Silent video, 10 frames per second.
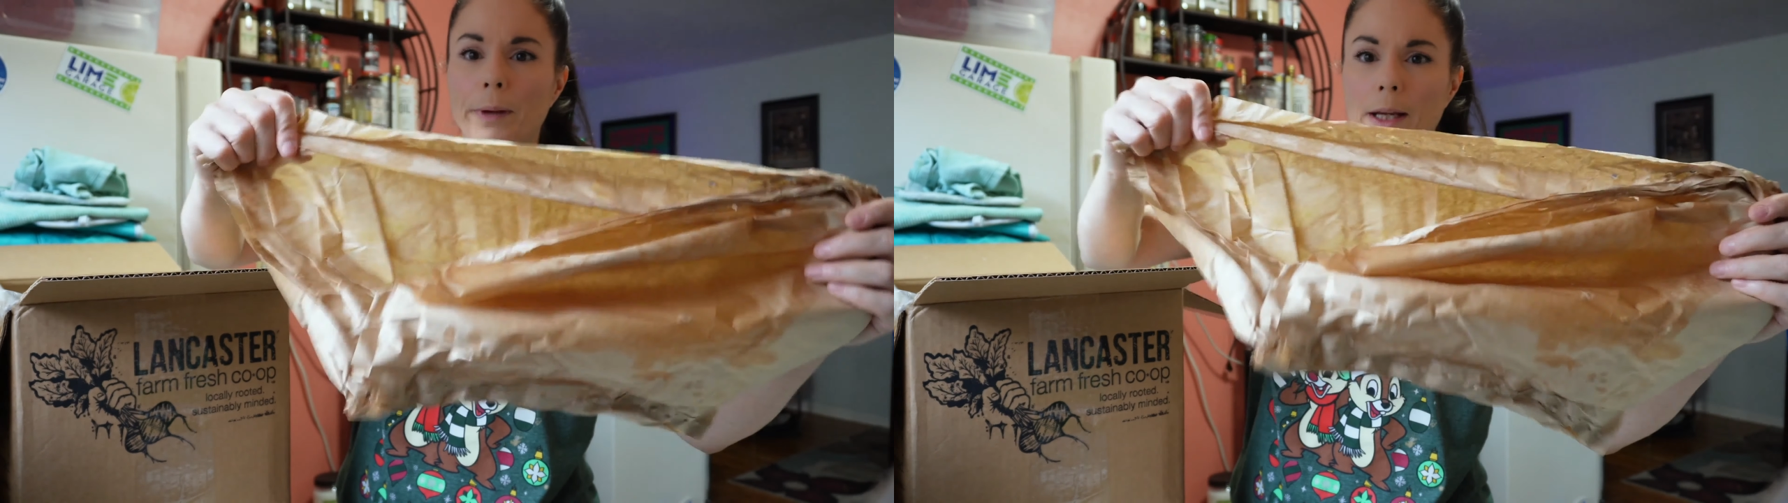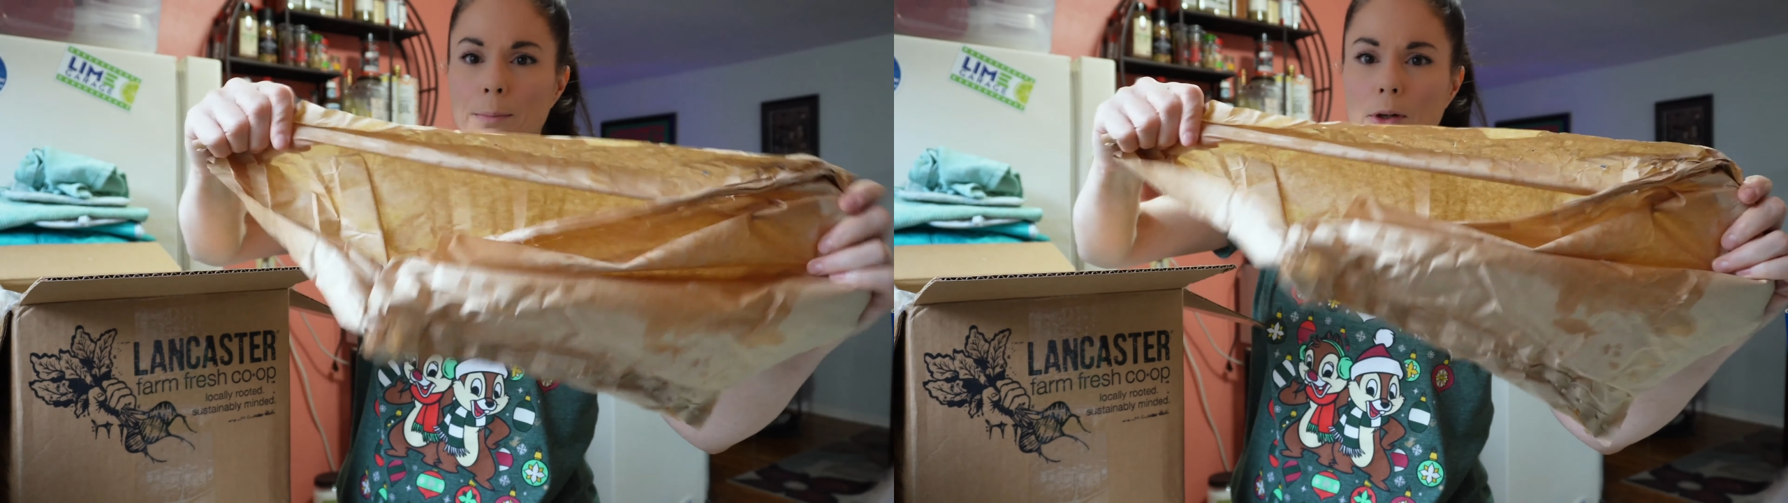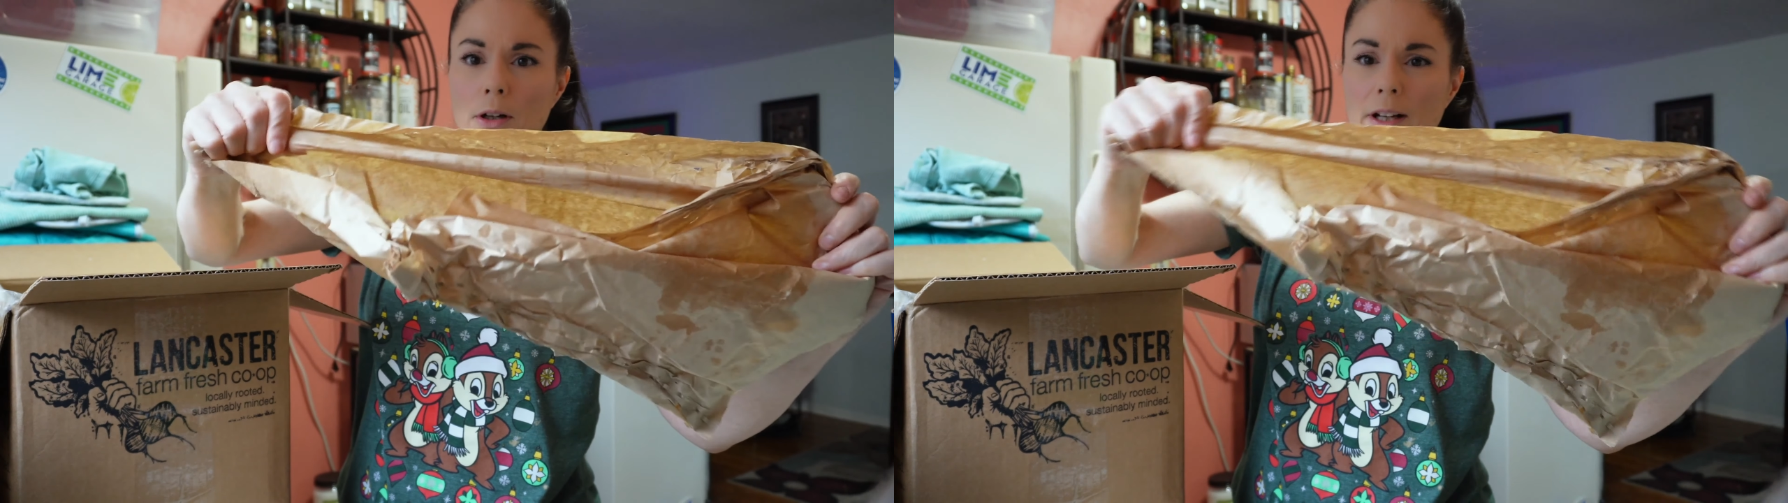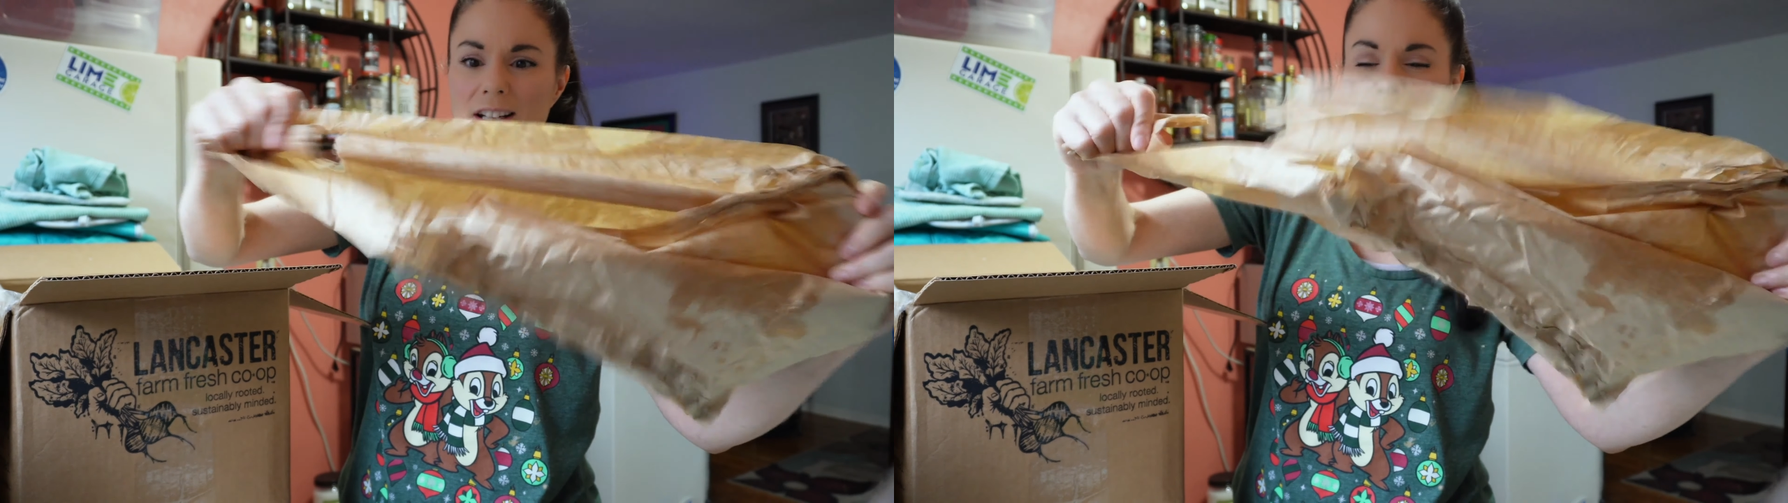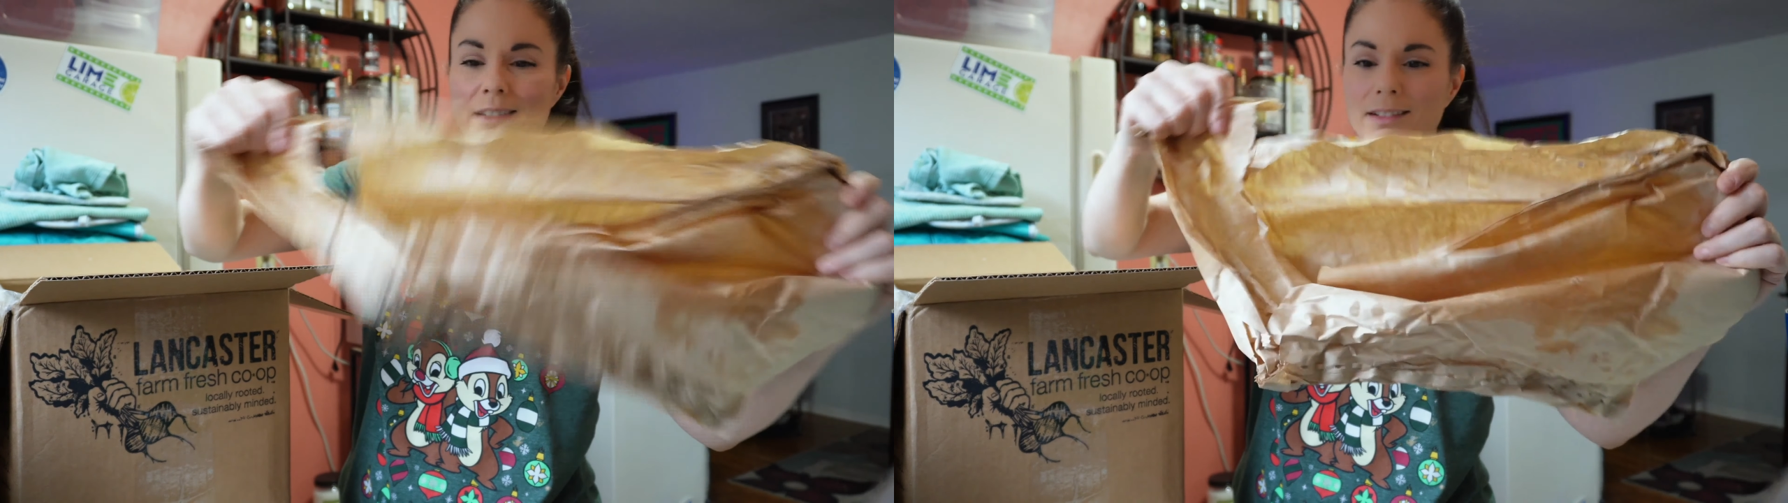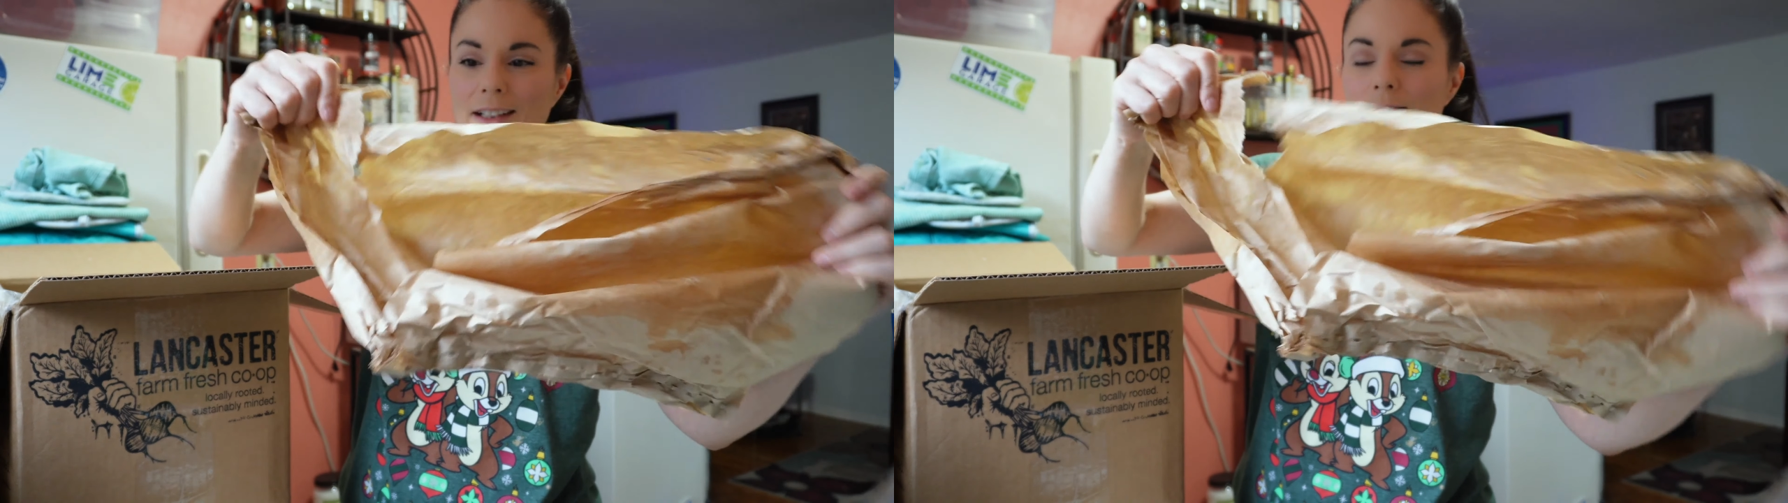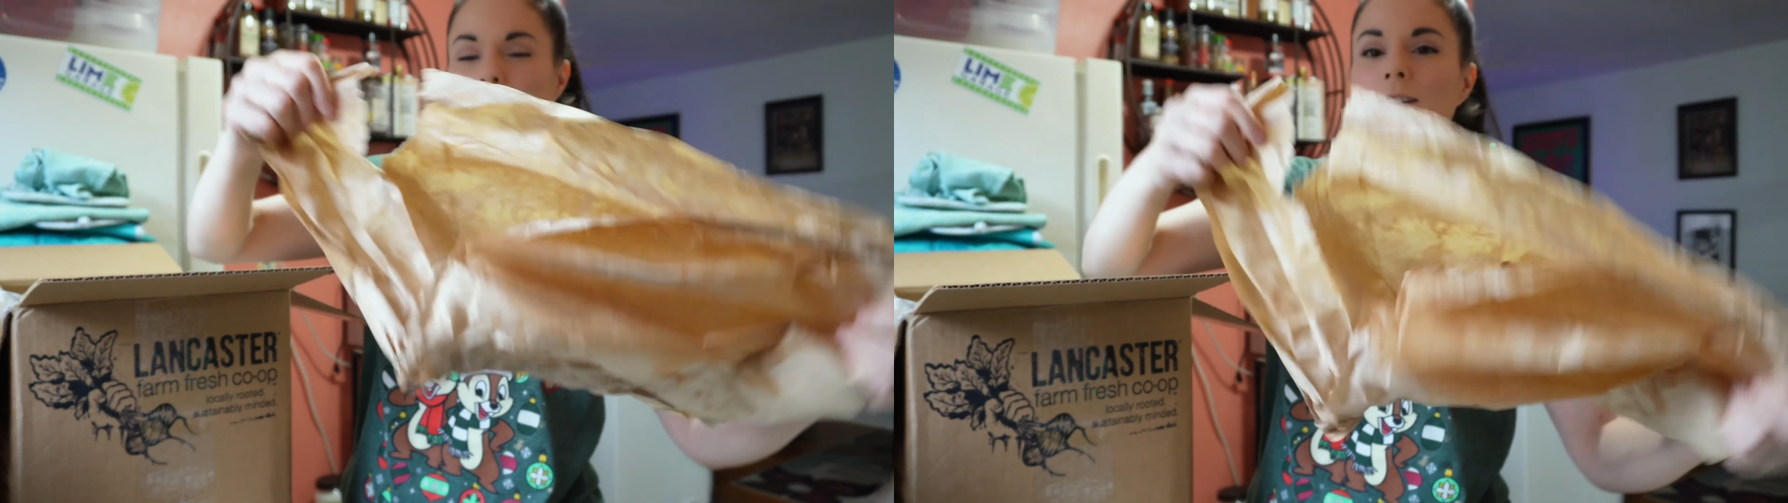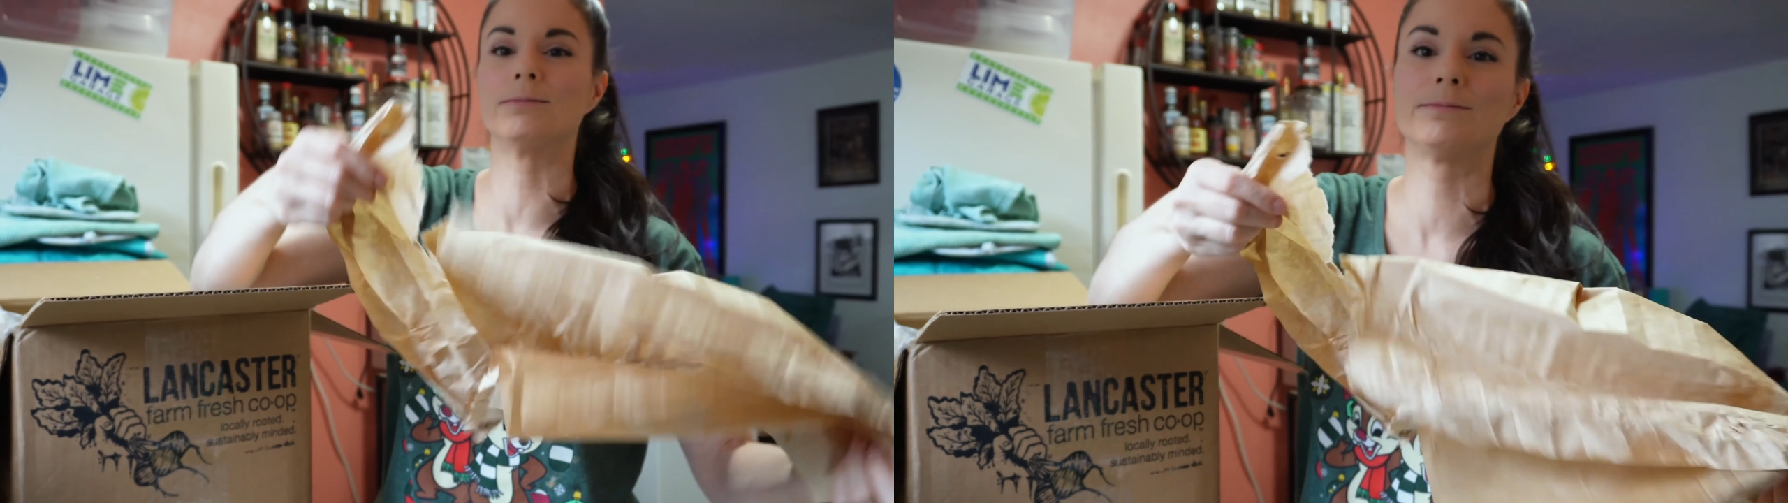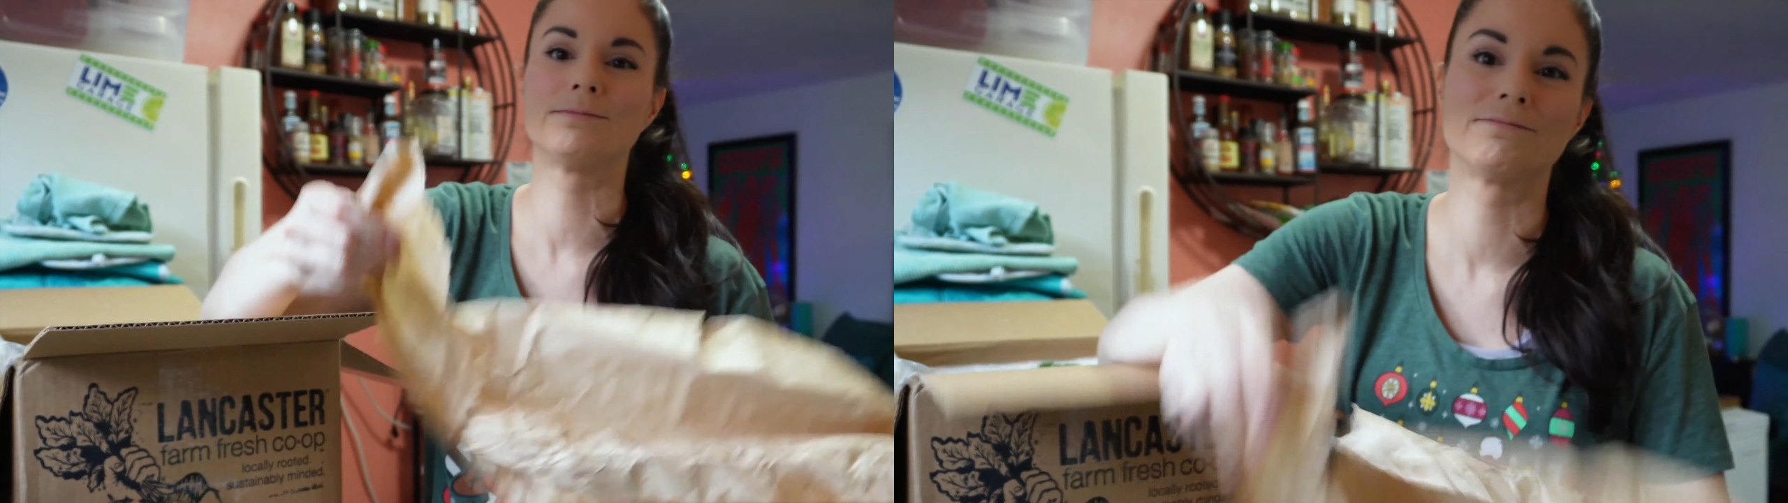paper. It's like, well,